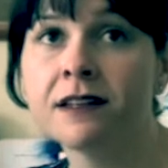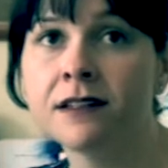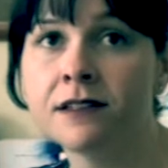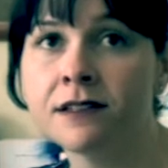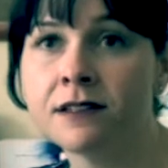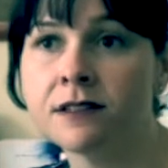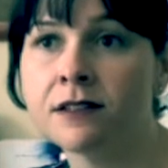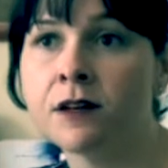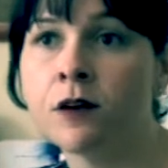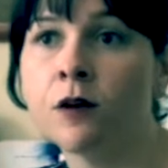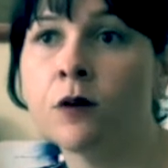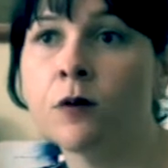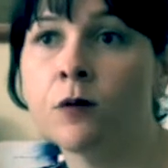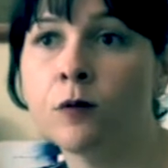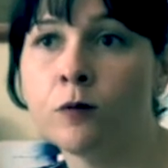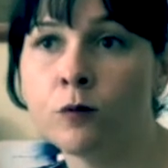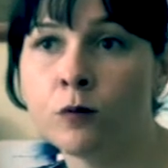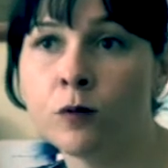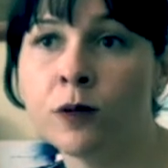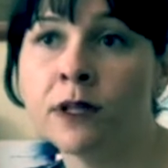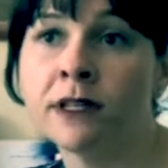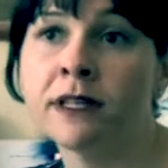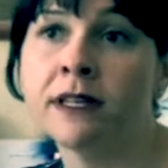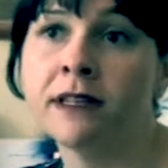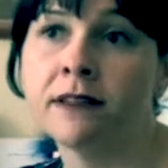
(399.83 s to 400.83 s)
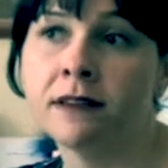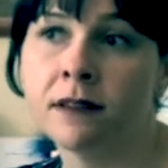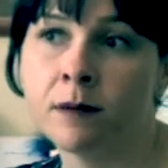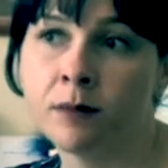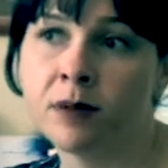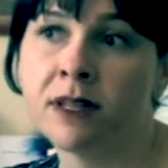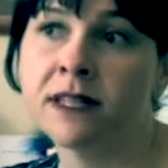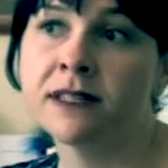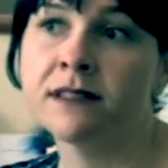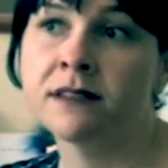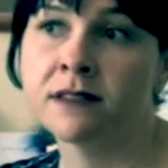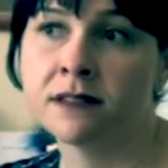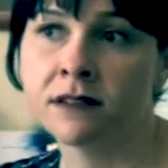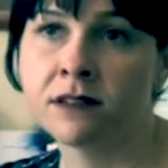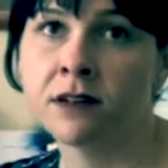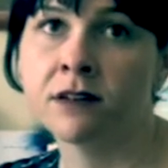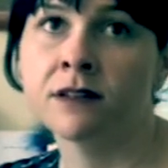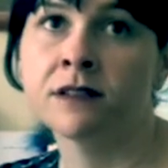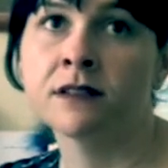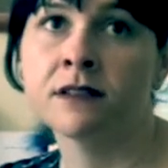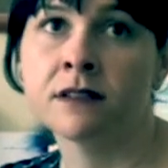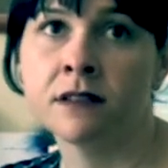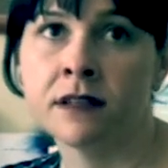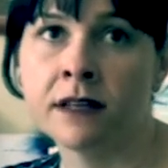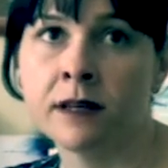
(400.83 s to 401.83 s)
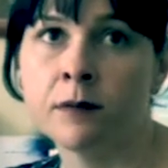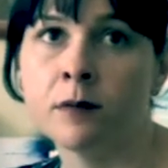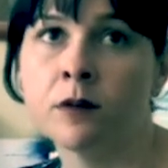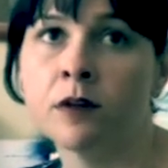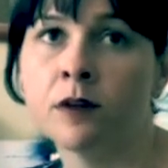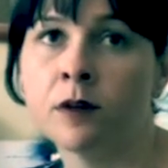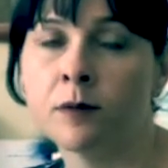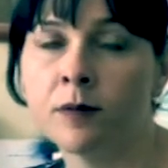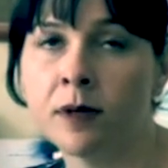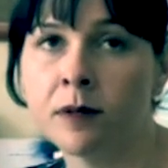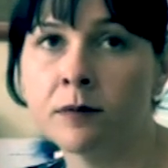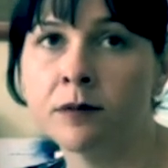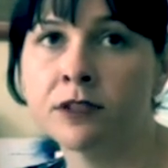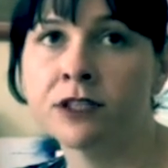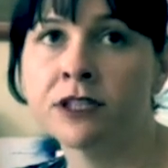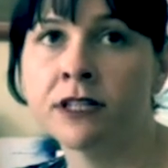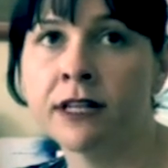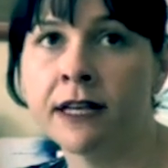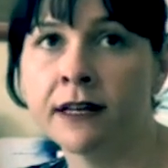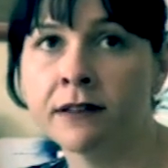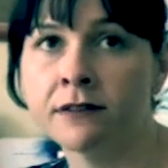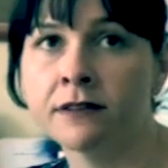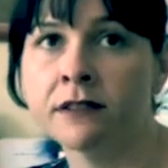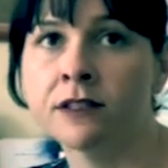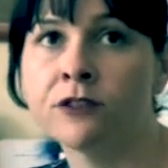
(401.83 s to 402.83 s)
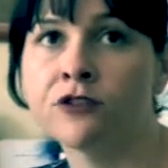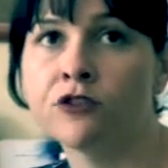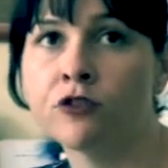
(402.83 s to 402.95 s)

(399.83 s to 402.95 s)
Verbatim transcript: So really the place to start is a label or a publishing house,